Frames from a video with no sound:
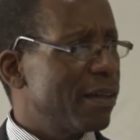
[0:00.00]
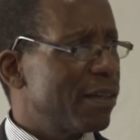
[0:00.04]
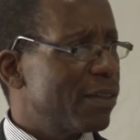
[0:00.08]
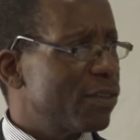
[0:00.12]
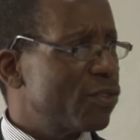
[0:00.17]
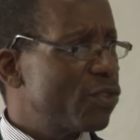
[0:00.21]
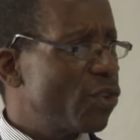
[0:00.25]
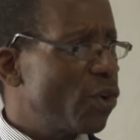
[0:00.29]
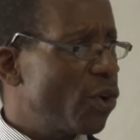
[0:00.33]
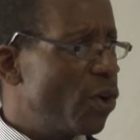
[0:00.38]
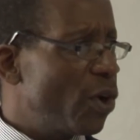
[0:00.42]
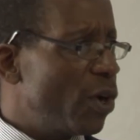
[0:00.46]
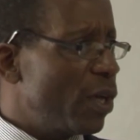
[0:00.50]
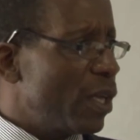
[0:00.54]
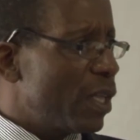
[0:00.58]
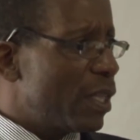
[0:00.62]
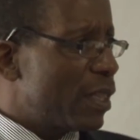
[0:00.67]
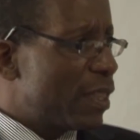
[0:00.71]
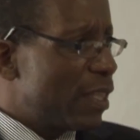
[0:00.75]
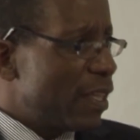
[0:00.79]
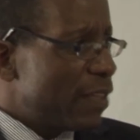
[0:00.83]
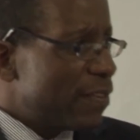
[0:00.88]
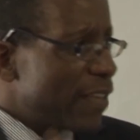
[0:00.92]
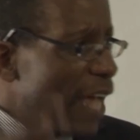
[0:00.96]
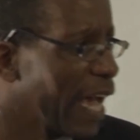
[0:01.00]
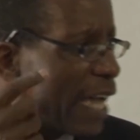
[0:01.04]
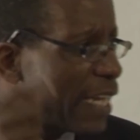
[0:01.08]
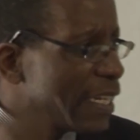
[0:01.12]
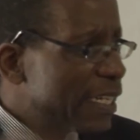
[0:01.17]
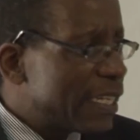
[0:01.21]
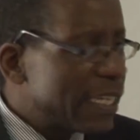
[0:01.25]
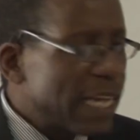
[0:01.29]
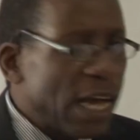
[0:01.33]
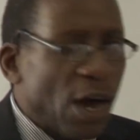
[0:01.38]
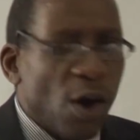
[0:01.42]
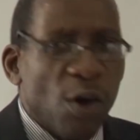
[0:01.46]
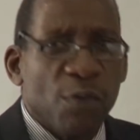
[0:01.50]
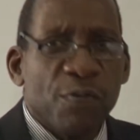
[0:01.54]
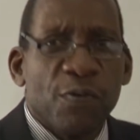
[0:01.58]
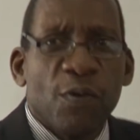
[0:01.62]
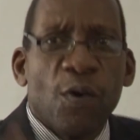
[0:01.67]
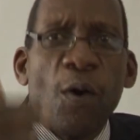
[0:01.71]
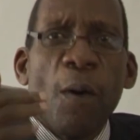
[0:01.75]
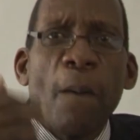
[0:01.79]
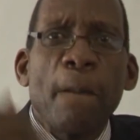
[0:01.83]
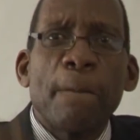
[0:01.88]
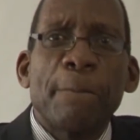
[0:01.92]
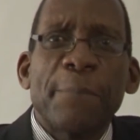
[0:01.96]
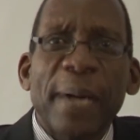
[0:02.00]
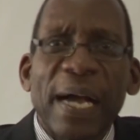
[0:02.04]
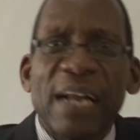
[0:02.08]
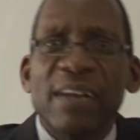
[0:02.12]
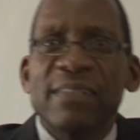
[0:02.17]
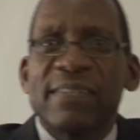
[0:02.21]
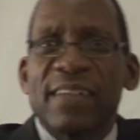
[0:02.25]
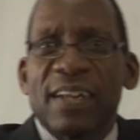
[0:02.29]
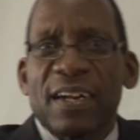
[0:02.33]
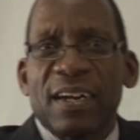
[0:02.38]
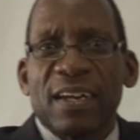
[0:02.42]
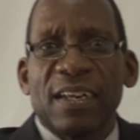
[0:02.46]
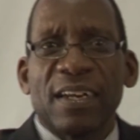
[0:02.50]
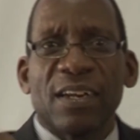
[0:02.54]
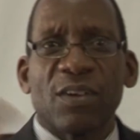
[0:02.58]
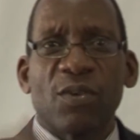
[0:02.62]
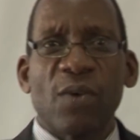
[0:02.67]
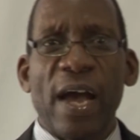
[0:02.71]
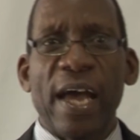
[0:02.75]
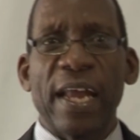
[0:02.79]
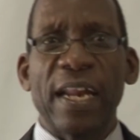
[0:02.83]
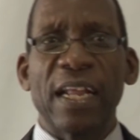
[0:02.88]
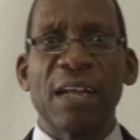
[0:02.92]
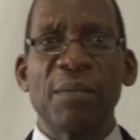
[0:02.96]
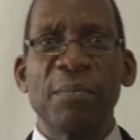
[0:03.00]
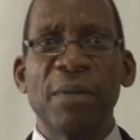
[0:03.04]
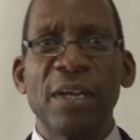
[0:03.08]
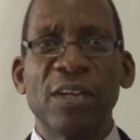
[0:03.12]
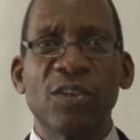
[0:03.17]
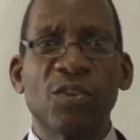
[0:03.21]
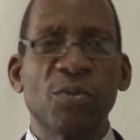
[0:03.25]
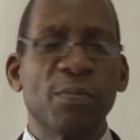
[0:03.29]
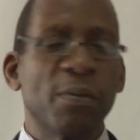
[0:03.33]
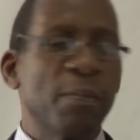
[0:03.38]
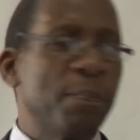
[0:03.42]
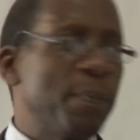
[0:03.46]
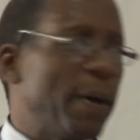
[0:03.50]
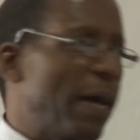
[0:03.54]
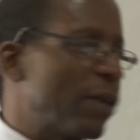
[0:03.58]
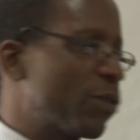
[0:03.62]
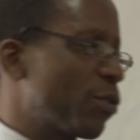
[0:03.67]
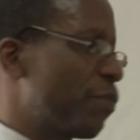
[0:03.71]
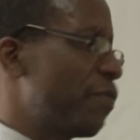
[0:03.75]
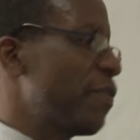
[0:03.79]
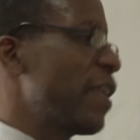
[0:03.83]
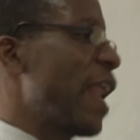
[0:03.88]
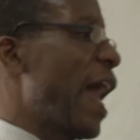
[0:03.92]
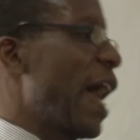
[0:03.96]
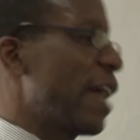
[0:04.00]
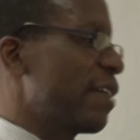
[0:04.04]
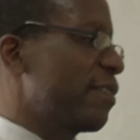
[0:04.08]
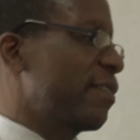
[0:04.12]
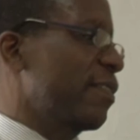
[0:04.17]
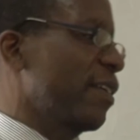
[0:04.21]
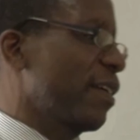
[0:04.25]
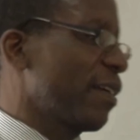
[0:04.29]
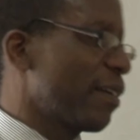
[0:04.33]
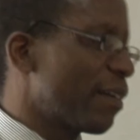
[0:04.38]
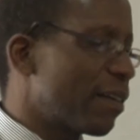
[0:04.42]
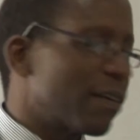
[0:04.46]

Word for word: So this idea of compulsory requiring me to be part of NSSA,